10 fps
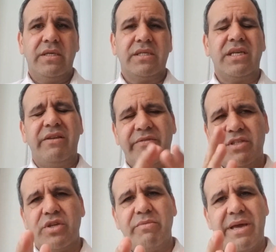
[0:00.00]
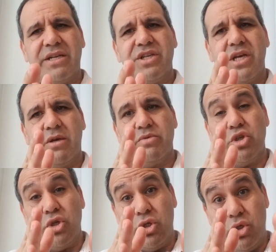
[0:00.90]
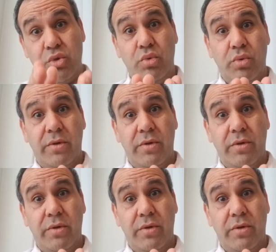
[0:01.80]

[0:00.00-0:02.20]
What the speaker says: Site Visitor Match helps you